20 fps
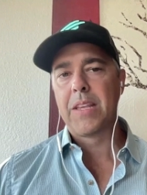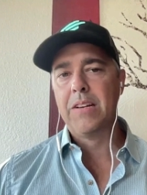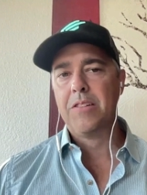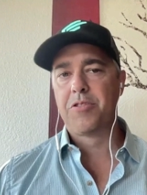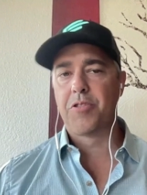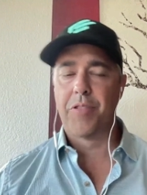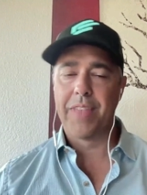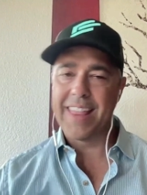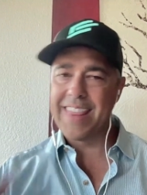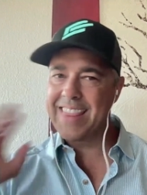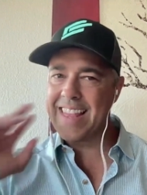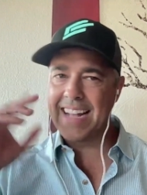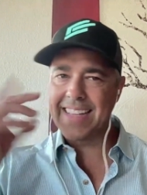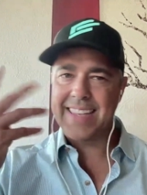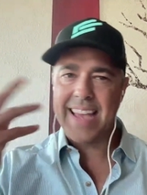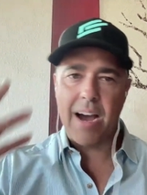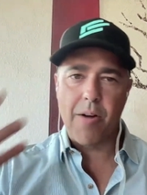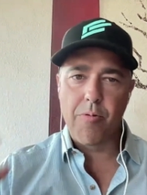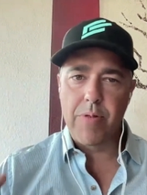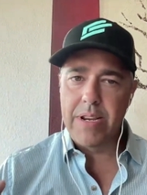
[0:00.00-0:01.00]
So
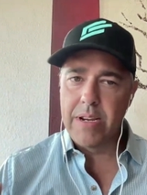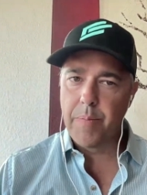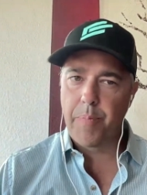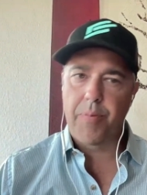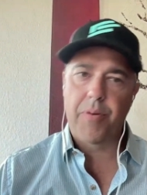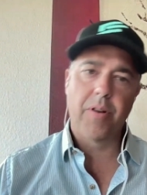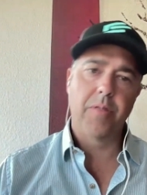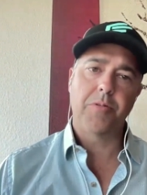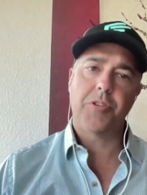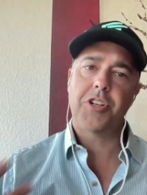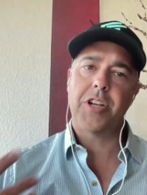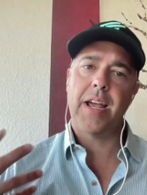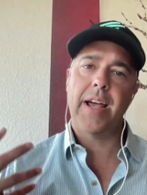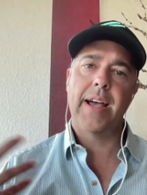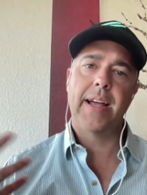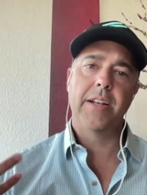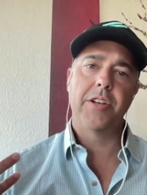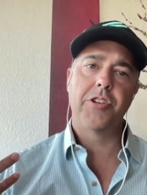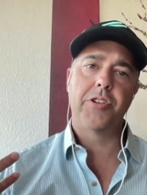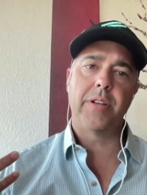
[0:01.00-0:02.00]
that's how we approach
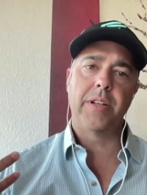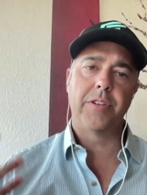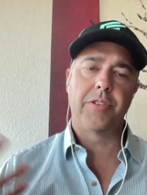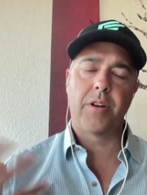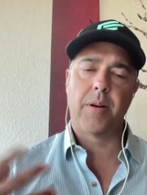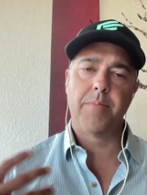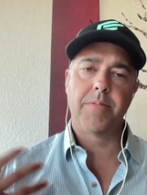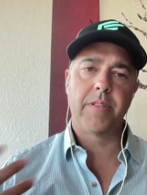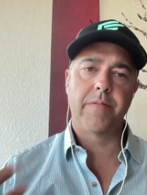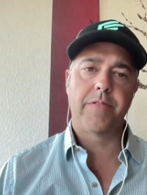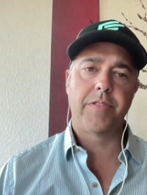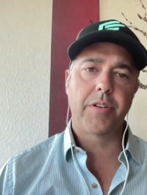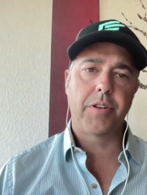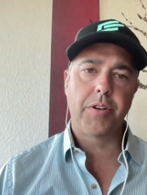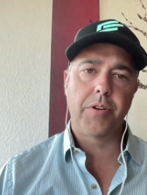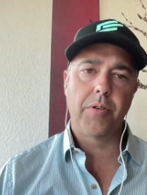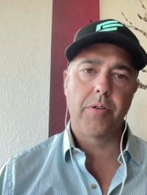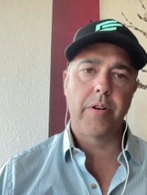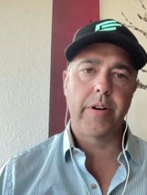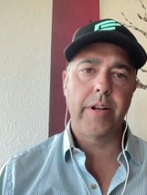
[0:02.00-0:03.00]
Edge in terms of
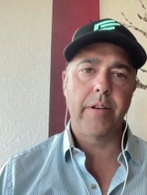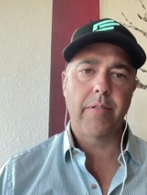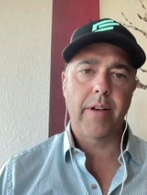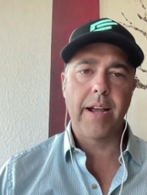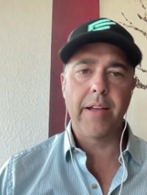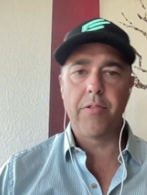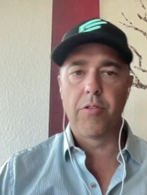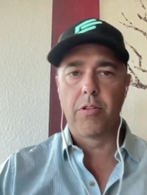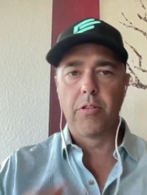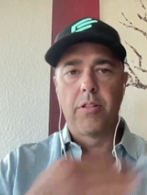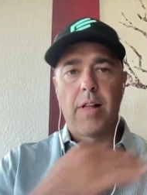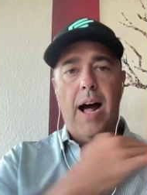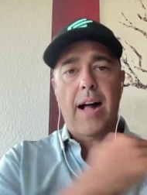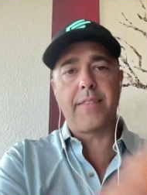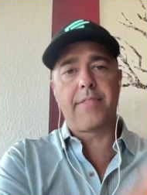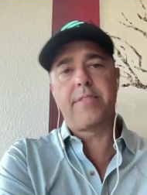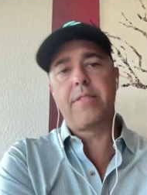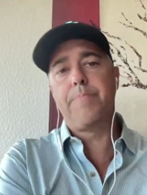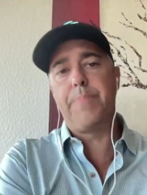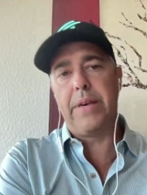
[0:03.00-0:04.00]
security, right?
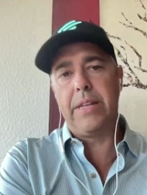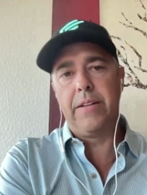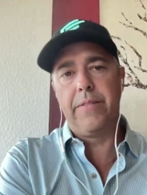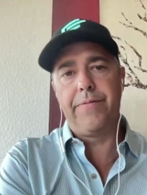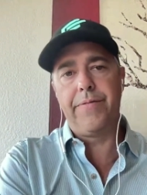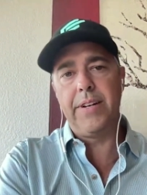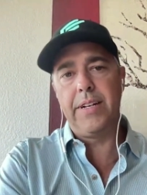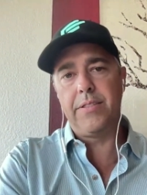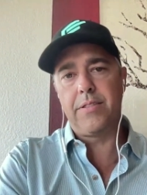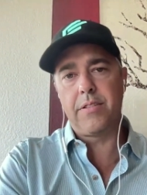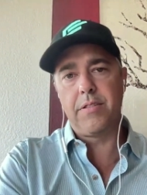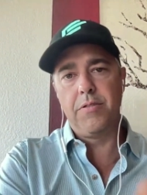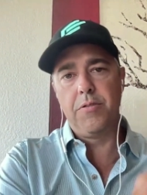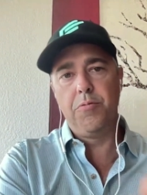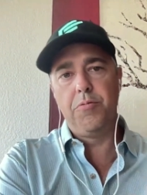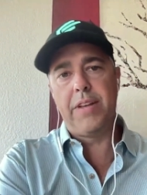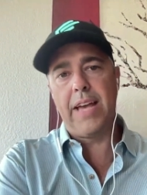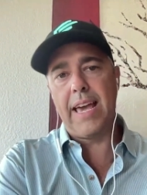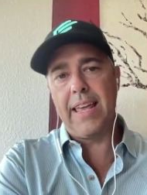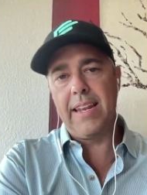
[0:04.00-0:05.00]
Lots of benefits,
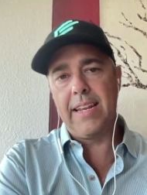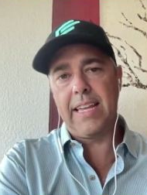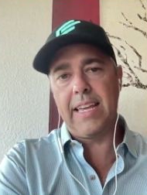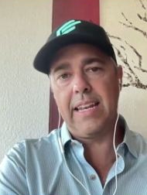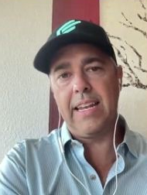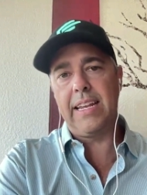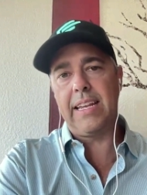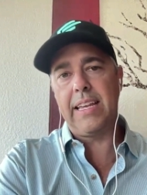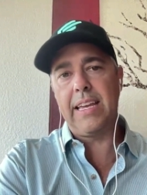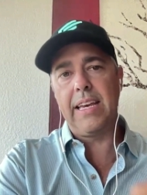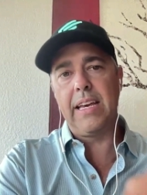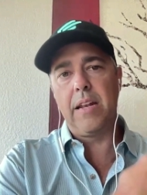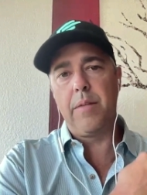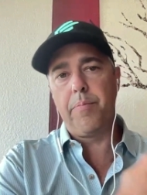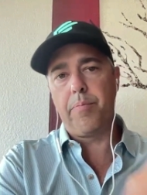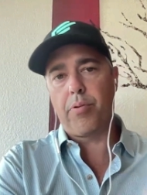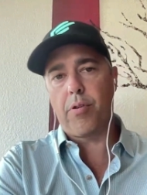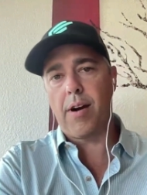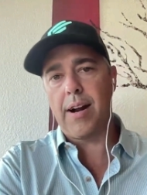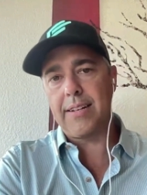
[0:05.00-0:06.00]
new data getting
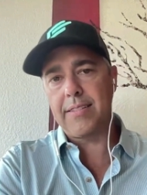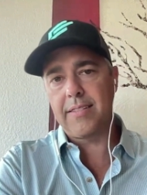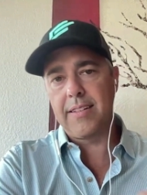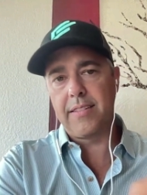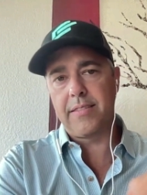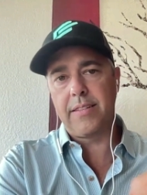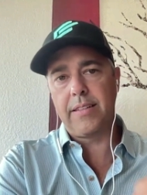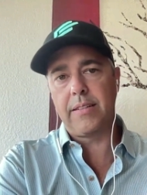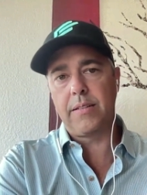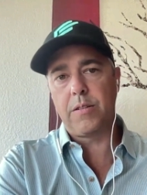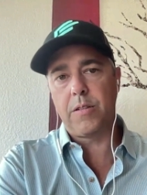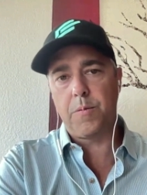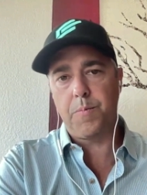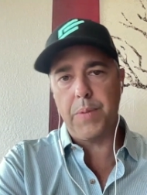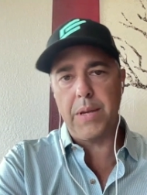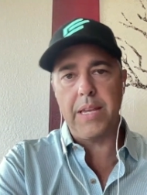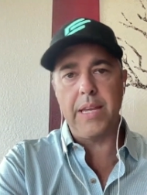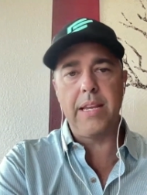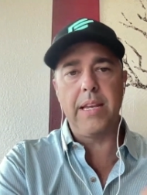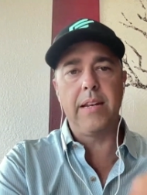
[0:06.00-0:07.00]
in, processing
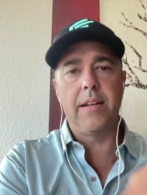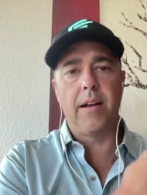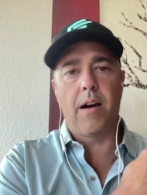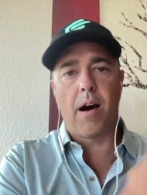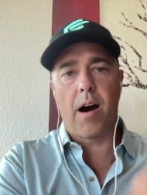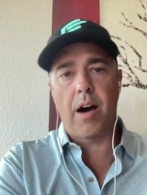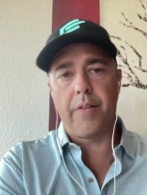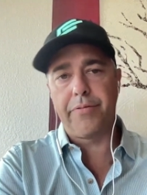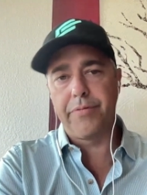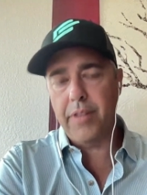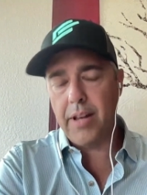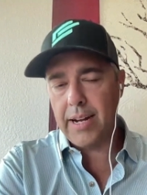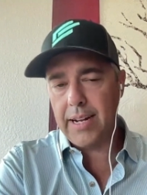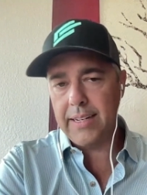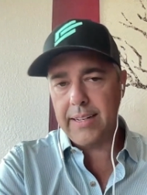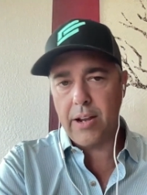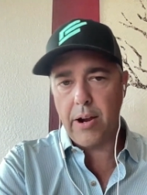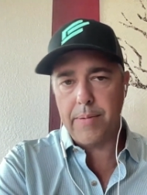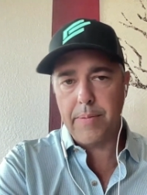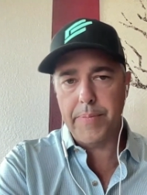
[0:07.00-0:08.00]
speed,
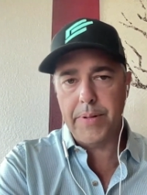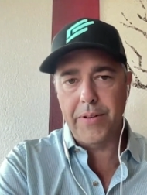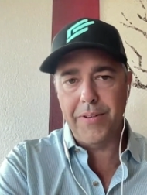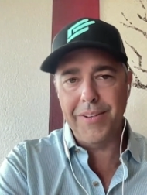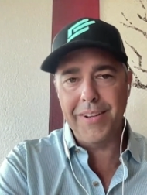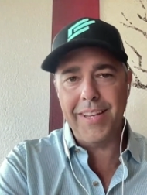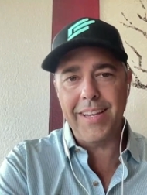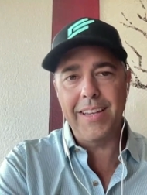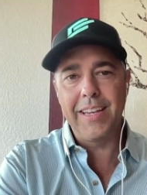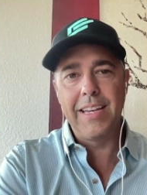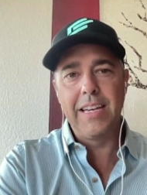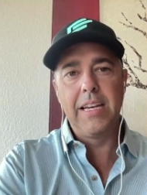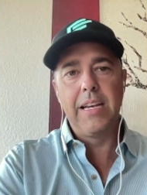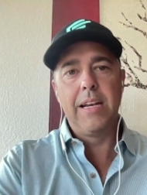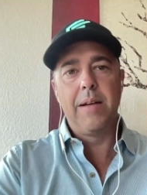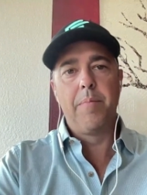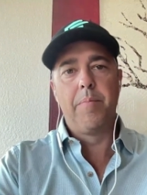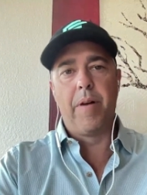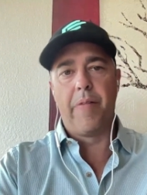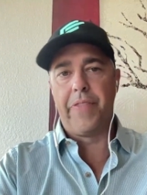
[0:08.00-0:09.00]
offline capability,
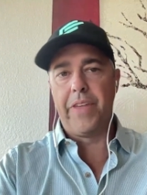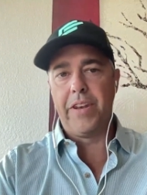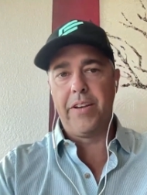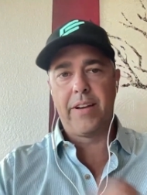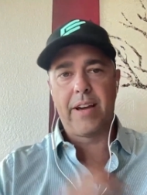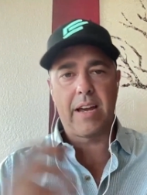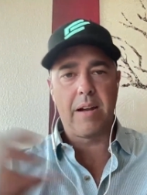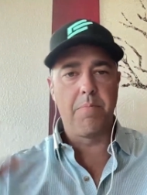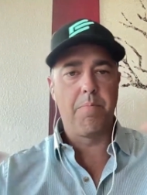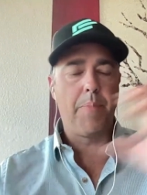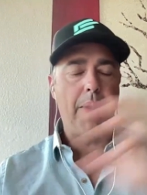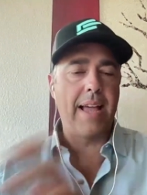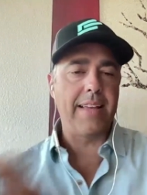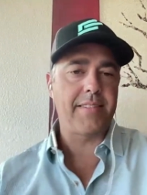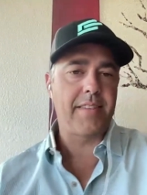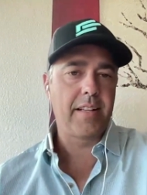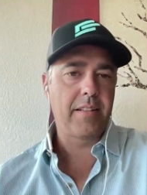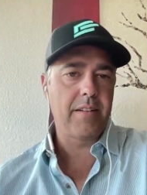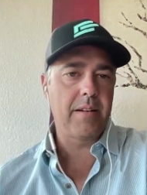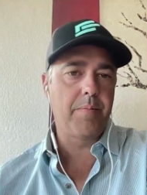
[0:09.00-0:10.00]
but then you got to
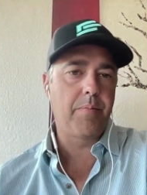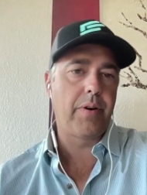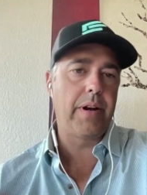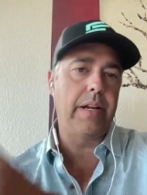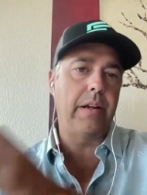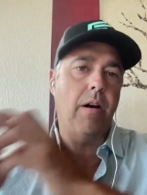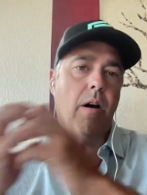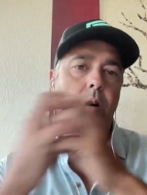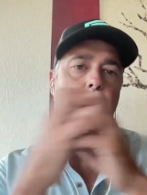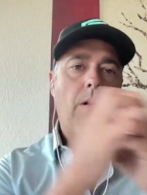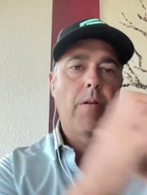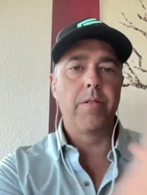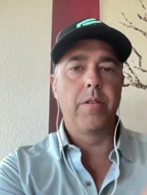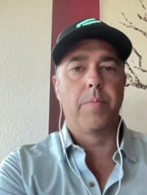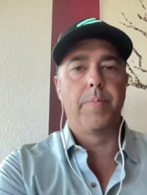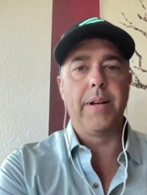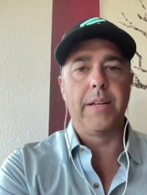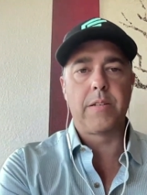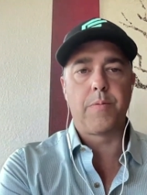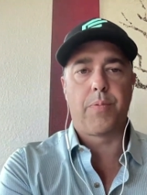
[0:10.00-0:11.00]
basically bring all
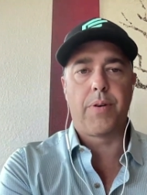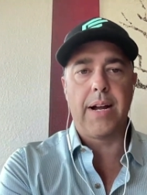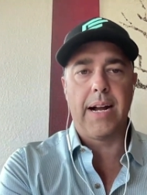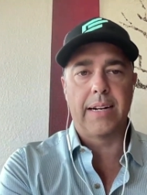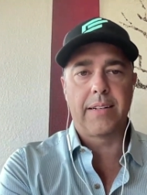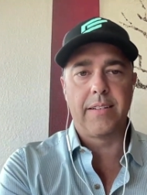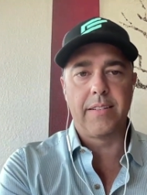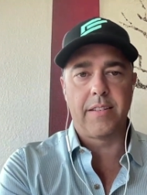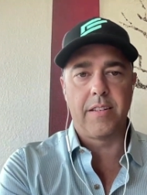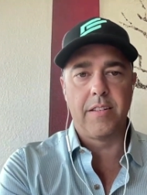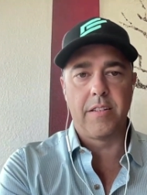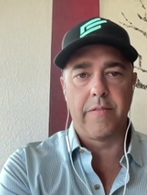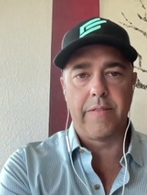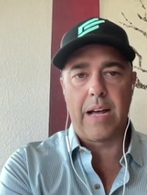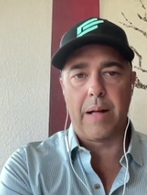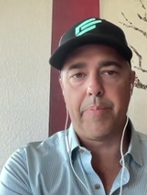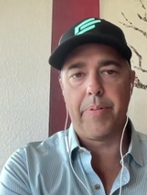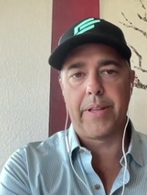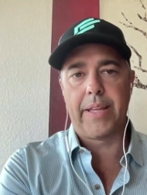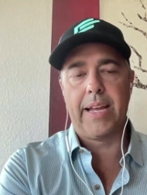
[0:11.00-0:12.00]
your best practices of
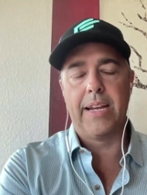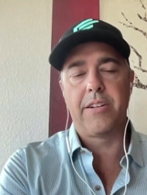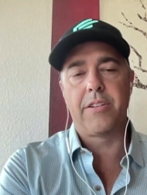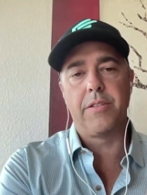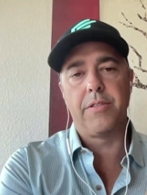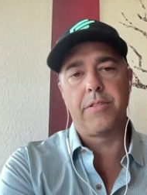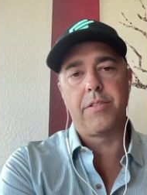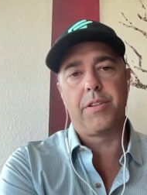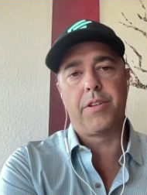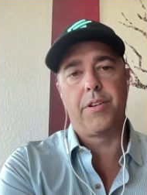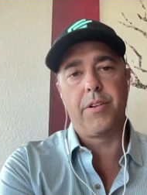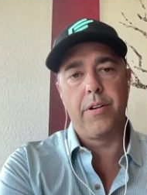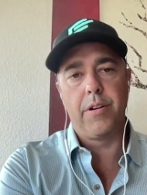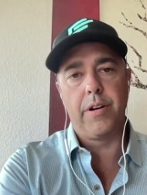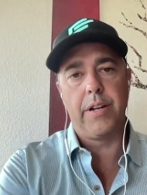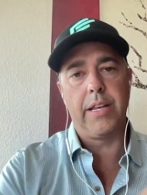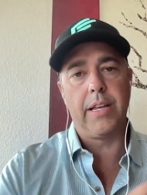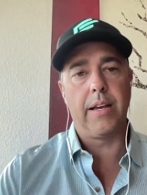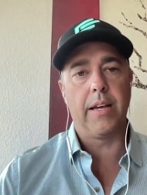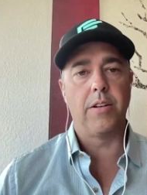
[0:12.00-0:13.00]
application
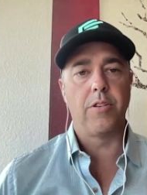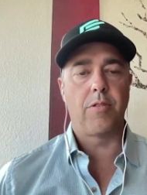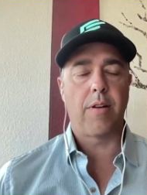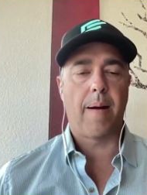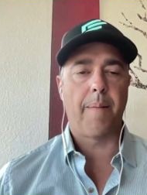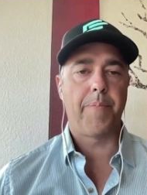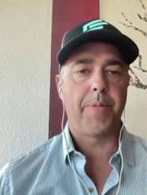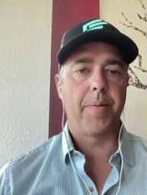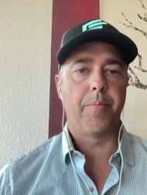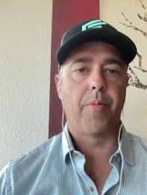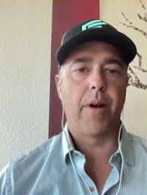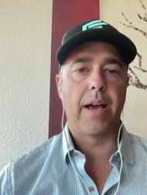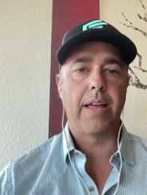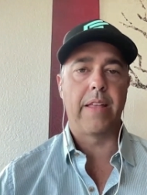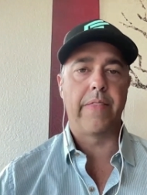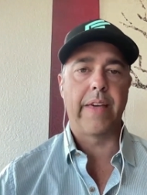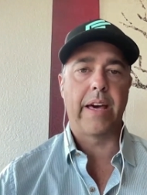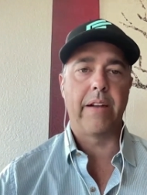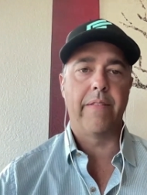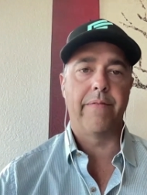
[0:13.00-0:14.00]
security and drop them right
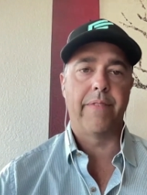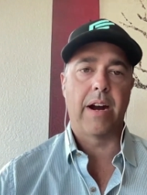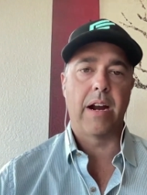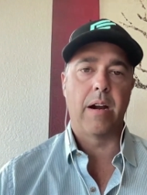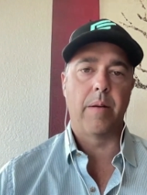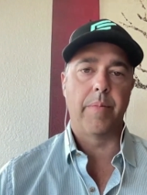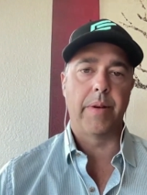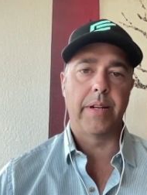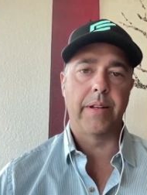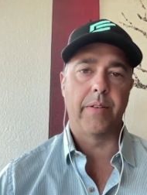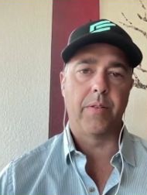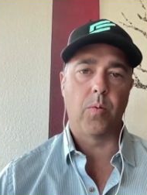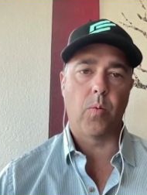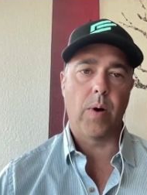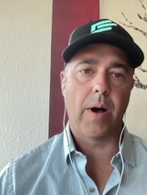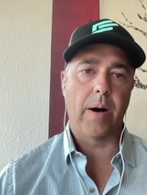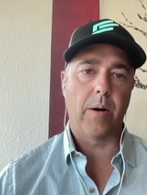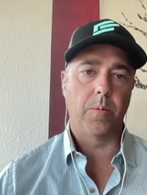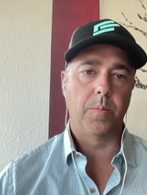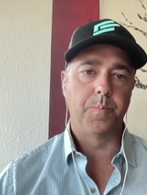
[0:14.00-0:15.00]
in that environment as
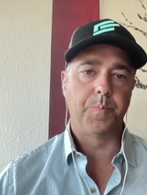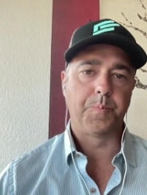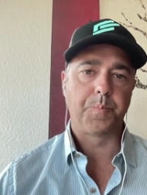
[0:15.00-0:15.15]
well.